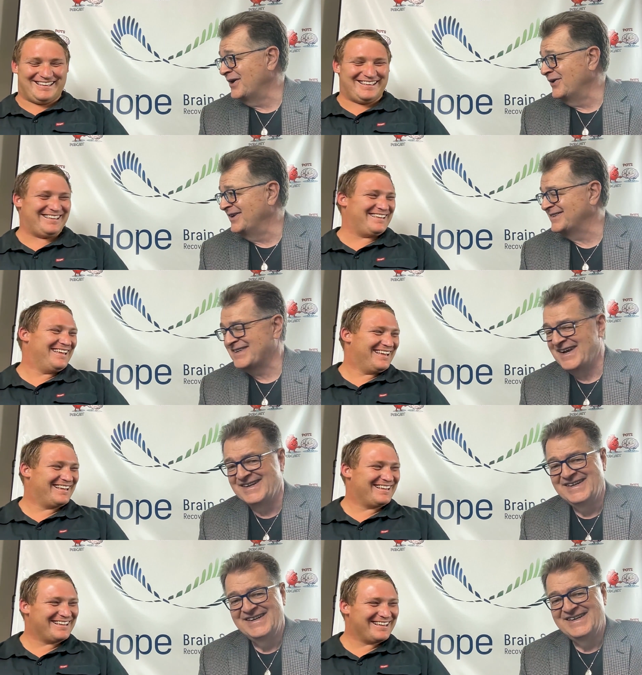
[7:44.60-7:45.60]
Speaker 1: so it's not,
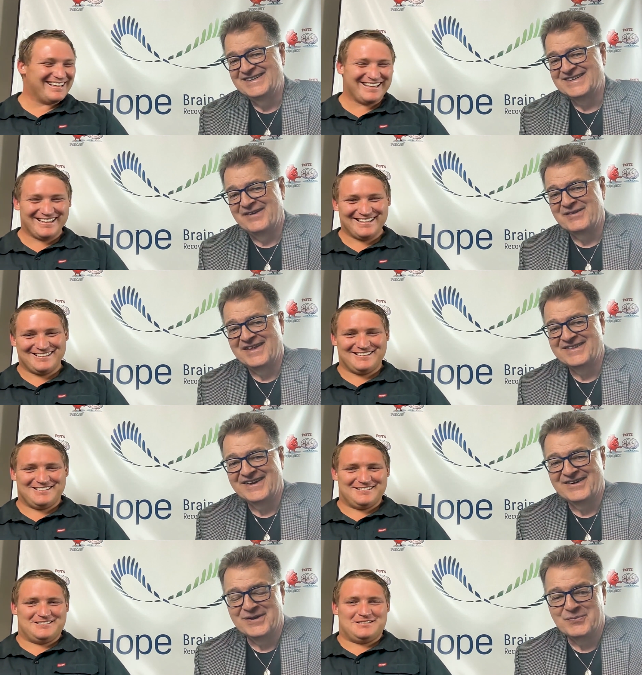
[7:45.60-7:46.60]
it's, I'm not
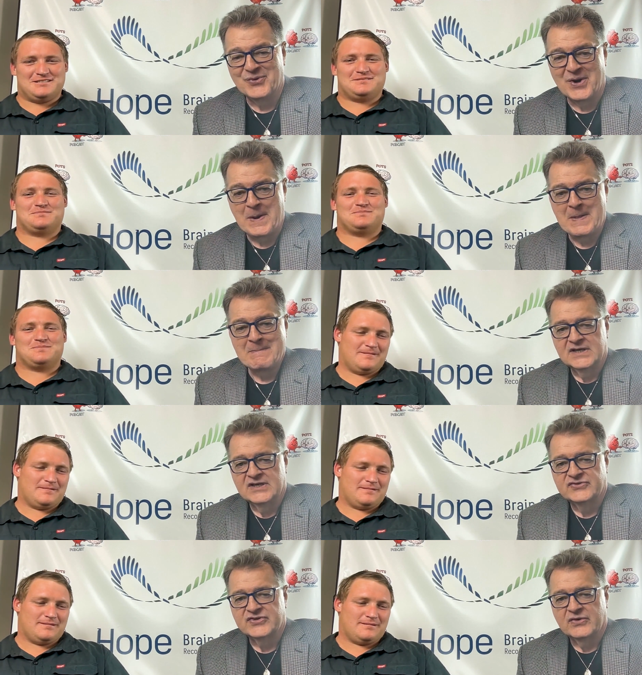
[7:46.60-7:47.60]
there anymore.
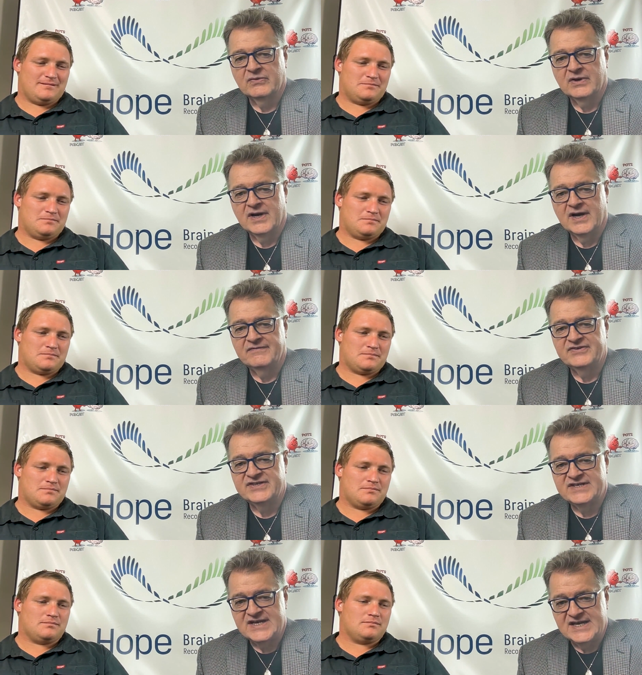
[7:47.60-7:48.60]
So, uh,
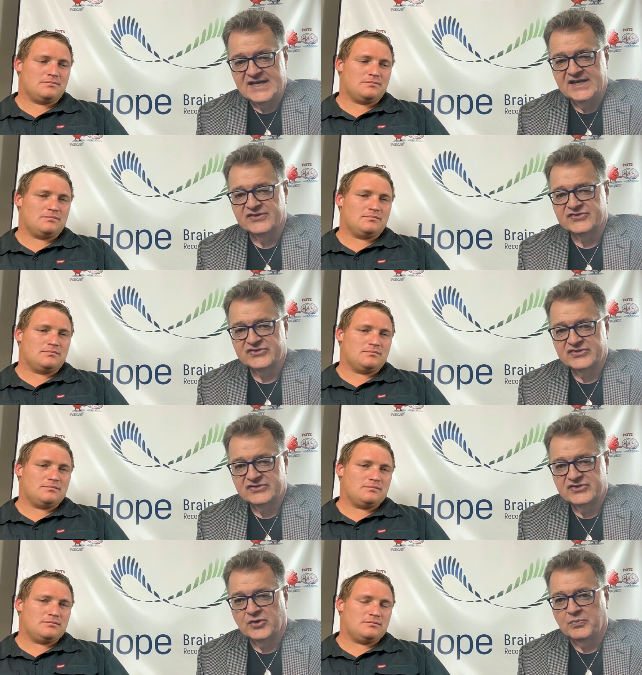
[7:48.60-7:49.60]
fatigue is
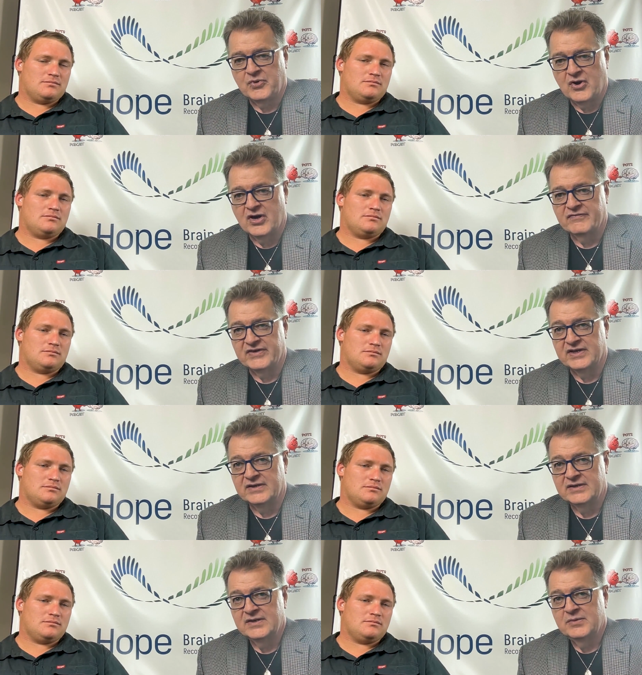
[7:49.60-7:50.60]
still part of it
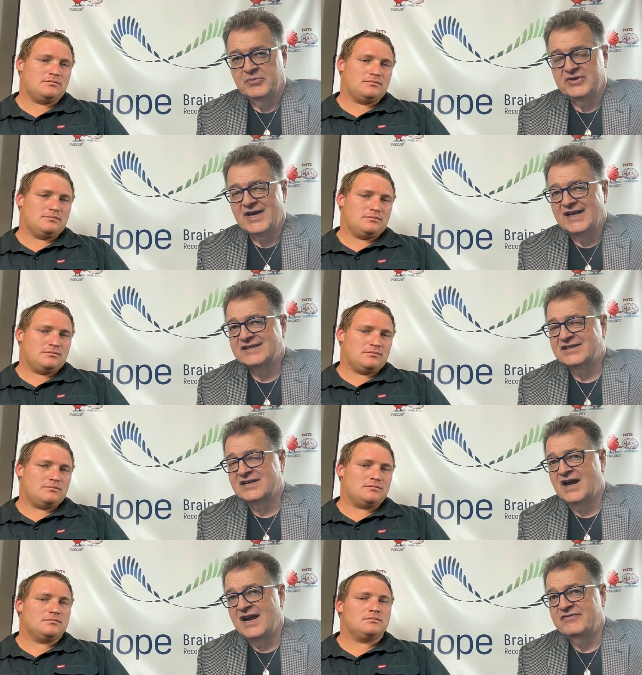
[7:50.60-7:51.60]
but not the
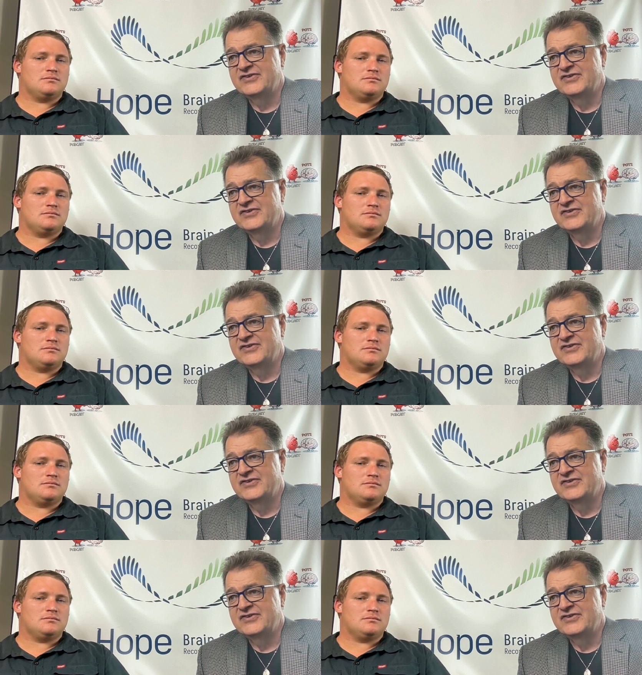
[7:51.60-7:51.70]
kind of